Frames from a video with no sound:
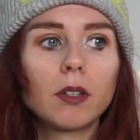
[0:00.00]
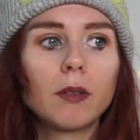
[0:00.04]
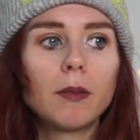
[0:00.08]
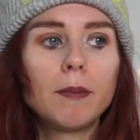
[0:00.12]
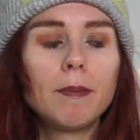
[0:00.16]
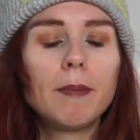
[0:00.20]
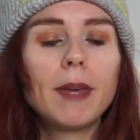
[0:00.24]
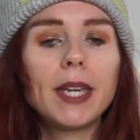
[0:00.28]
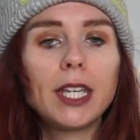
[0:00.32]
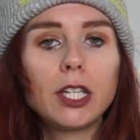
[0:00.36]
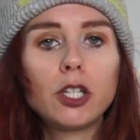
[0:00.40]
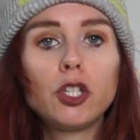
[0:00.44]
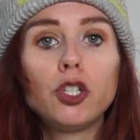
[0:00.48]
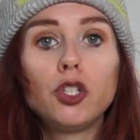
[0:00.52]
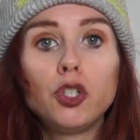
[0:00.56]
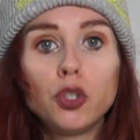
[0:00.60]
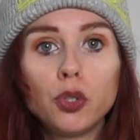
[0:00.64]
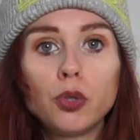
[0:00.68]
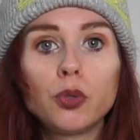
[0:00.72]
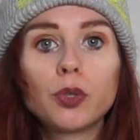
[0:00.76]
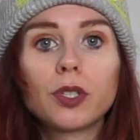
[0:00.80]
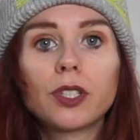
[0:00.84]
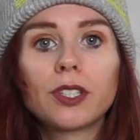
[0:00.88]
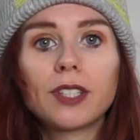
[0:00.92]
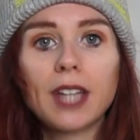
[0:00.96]
make
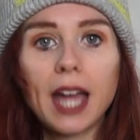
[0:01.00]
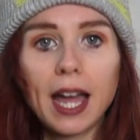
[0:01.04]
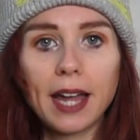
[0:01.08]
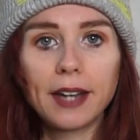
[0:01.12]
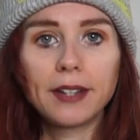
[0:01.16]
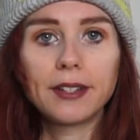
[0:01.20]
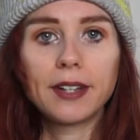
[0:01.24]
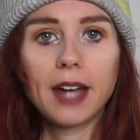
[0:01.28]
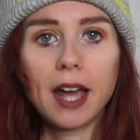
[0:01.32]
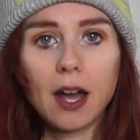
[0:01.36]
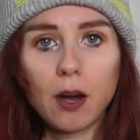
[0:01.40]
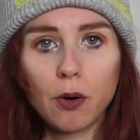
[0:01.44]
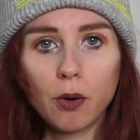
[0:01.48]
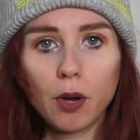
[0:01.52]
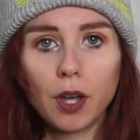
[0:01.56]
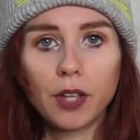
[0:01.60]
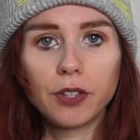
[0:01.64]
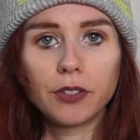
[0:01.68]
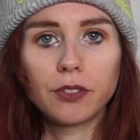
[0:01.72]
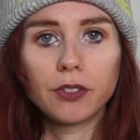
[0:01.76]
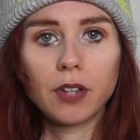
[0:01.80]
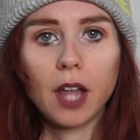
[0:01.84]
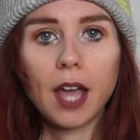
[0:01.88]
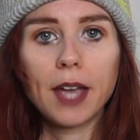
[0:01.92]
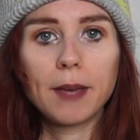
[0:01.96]
you stand out
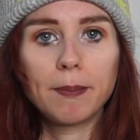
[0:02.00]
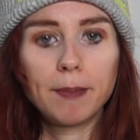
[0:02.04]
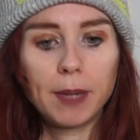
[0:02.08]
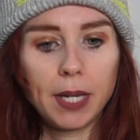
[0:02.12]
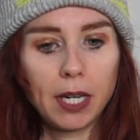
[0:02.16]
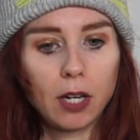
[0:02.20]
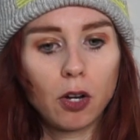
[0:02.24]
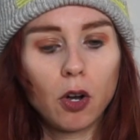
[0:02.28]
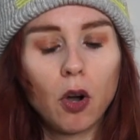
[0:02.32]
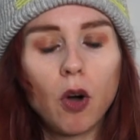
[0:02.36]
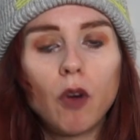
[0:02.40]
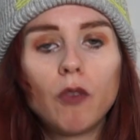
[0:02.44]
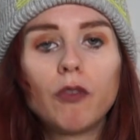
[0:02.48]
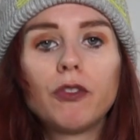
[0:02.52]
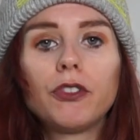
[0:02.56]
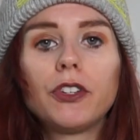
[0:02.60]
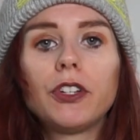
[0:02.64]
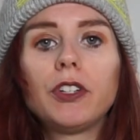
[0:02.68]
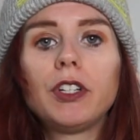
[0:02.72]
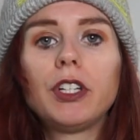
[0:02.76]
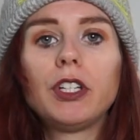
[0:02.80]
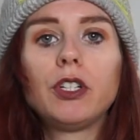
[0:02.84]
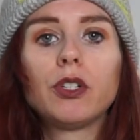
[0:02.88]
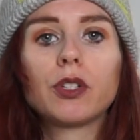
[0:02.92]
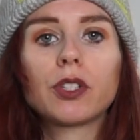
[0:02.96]
as like being
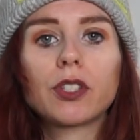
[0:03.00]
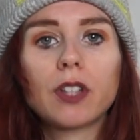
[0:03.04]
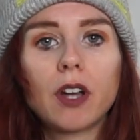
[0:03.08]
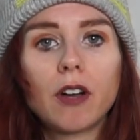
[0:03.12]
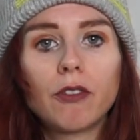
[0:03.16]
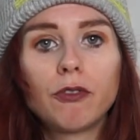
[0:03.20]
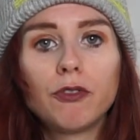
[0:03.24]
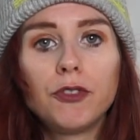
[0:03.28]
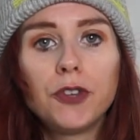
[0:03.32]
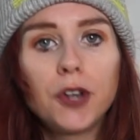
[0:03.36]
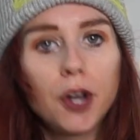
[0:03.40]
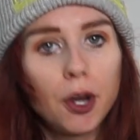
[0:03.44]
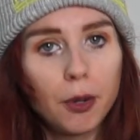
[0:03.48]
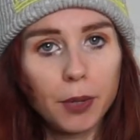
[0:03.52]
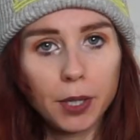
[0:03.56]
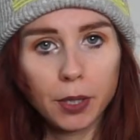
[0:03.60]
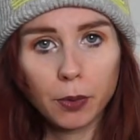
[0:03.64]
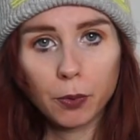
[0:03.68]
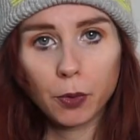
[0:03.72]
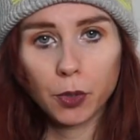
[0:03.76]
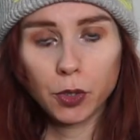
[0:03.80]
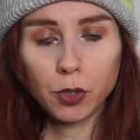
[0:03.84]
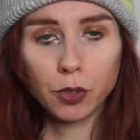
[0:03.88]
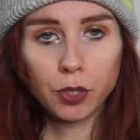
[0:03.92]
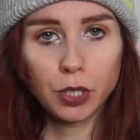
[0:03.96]
confident in yourself,
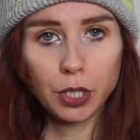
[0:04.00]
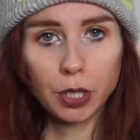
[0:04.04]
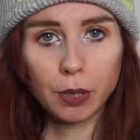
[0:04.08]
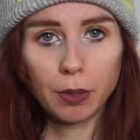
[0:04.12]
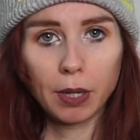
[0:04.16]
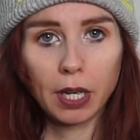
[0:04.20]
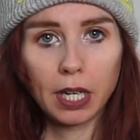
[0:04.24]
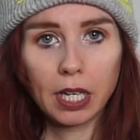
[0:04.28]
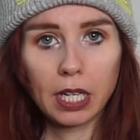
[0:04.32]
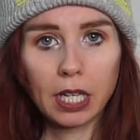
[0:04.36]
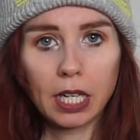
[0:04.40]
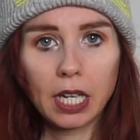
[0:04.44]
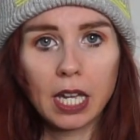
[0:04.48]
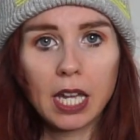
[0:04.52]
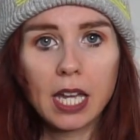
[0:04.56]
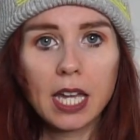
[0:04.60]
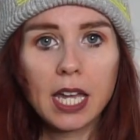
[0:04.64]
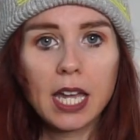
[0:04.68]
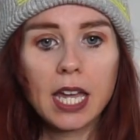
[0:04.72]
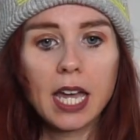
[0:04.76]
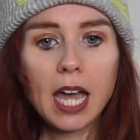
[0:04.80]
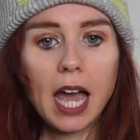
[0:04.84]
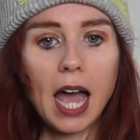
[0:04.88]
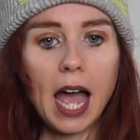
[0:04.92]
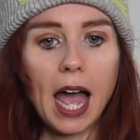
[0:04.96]
knowing what you're doing,
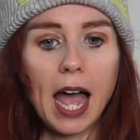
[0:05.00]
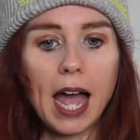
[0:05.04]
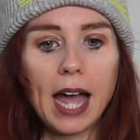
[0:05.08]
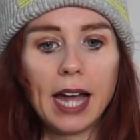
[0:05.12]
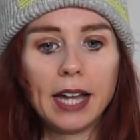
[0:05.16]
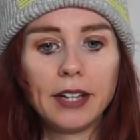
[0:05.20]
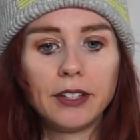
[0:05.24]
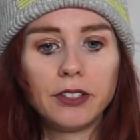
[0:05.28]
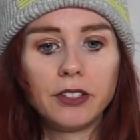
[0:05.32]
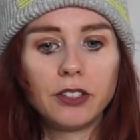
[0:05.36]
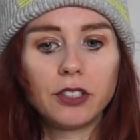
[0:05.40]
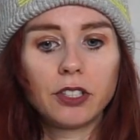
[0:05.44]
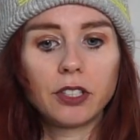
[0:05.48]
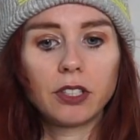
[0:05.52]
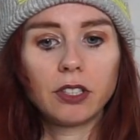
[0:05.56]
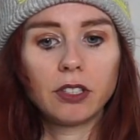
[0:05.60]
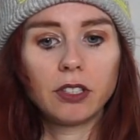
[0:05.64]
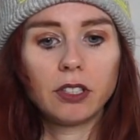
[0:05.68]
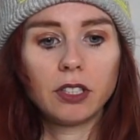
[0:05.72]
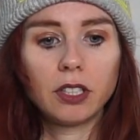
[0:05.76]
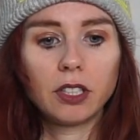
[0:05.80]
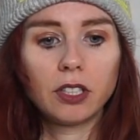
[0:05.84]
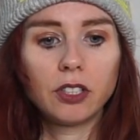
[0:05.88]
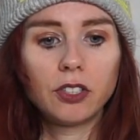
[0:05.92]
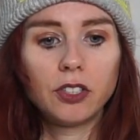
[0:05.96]
and
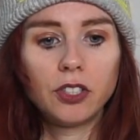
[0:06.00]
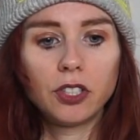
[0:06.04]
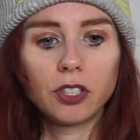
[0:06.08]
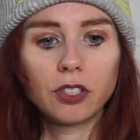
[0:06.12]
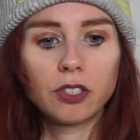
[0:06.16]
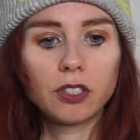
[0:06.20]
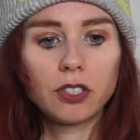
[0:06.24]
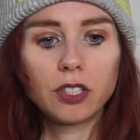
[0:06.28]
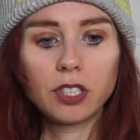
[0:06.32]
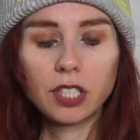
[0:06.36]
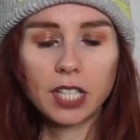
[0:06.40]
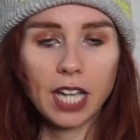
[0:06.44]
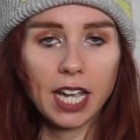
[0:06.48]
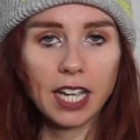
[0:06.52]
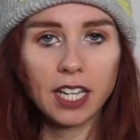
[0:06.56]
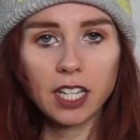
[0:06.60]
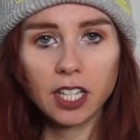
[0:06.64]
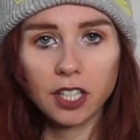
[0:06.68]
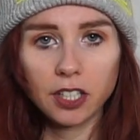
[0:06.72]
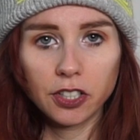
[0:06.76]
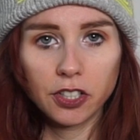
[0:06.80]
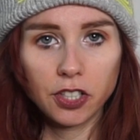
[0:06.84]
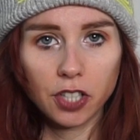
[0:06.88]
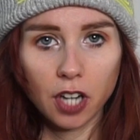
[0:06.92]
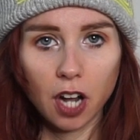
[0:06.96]
just
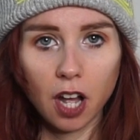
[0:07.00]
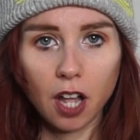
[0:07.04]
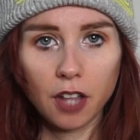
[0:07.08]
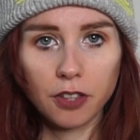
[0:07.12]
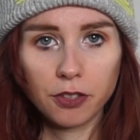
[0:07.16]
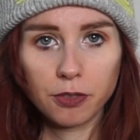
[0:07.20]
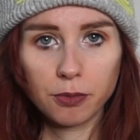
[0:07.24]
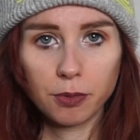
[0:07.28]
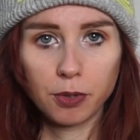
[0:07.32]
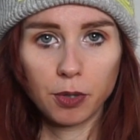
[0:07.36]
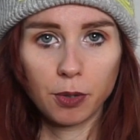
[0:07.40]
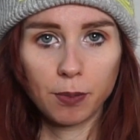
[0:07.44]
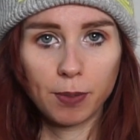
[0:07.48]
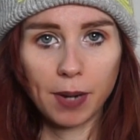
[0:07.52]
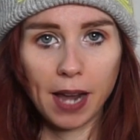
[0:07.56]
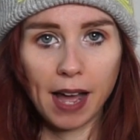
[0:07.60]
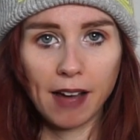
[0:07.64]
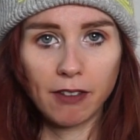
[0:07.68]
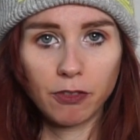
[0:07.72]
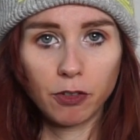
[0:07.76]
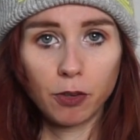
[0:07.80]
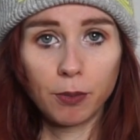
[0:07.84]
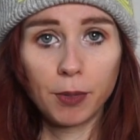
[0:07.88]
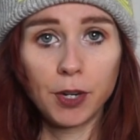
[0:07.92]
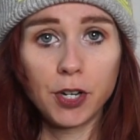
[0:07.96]
taking a chance with your
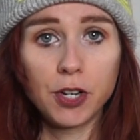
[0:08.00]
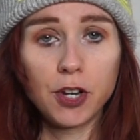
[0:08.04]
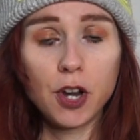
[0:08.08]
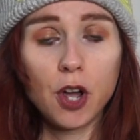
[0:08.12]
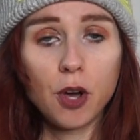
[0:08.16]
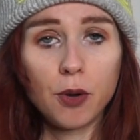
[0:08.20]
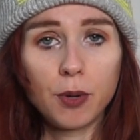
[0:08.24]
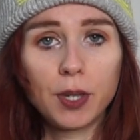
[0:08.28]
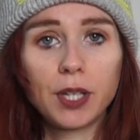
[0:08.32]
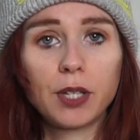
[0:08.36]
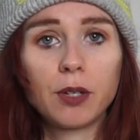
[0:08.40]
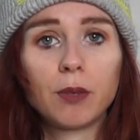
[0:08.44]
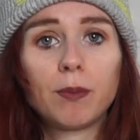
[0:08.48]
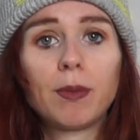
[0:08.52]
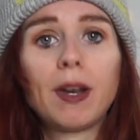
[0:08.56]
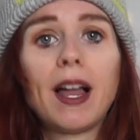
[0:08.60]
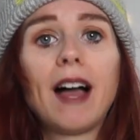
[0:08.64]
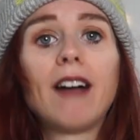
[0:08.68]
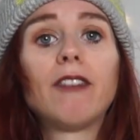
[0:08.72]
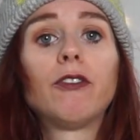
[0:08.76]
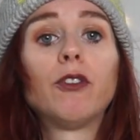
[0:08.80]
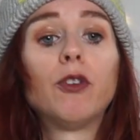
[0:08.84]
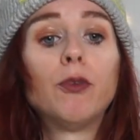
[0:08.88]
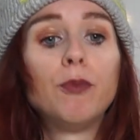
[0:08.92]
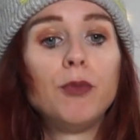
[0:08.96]
platform and knowing your
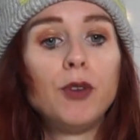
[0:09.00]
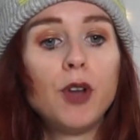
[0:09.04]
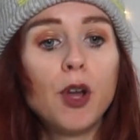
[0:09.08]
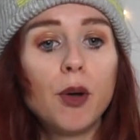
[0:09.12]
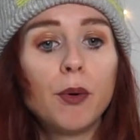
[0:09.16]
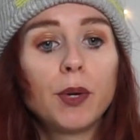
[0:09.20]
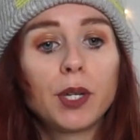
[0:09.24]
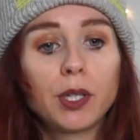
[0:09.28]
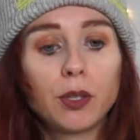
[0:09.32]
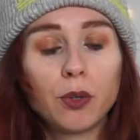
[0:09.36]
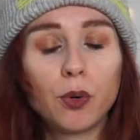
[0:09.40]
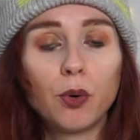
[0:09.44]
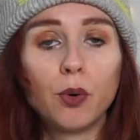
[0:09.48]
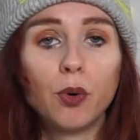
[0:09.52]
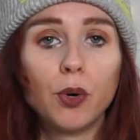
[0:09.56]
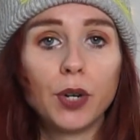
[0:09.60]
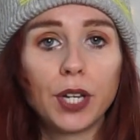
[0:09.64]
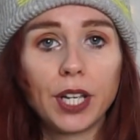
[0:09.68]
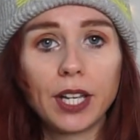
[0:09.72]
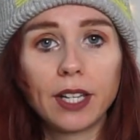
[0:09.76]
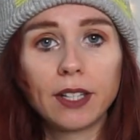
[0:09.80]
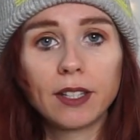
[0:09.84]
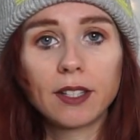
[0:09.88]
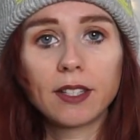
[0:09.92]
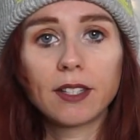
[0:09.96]
platform, knowing your
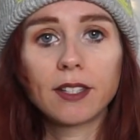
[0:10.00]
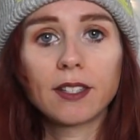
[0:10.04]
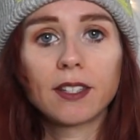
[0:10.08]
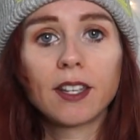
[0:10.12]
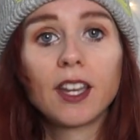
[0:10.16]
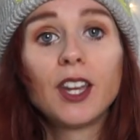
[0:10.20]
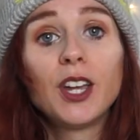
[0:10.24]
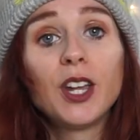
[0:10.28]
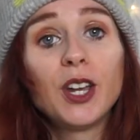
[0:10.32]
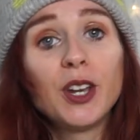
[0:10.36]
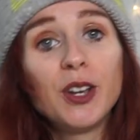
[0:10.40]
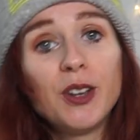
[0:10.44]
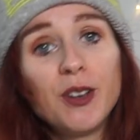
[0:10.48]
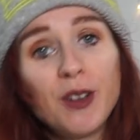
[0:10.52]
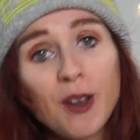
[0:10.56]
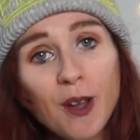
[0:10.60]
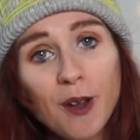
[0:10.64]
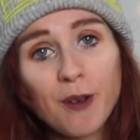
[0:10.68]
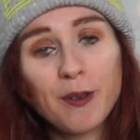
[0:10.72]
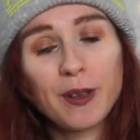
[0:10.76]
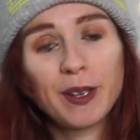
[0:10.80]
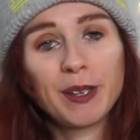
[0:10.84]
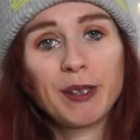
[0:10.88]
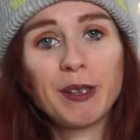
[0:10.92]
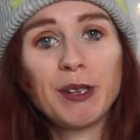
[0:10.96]
audience,
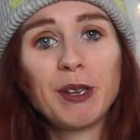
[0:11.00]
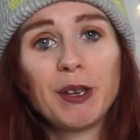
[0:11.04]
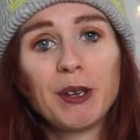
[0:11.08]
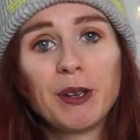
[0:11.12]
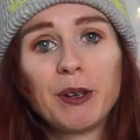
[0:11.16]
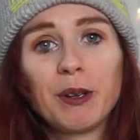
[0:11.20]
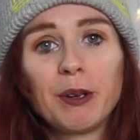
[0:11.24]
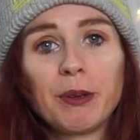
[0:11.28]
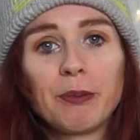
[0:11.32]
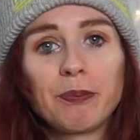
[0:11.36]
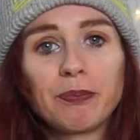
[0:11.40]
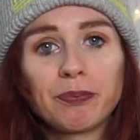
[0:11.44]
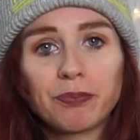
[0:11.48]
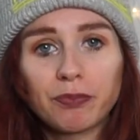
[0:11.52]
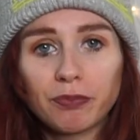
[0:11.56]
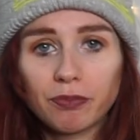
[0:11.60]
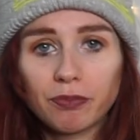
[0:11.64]
knowing you.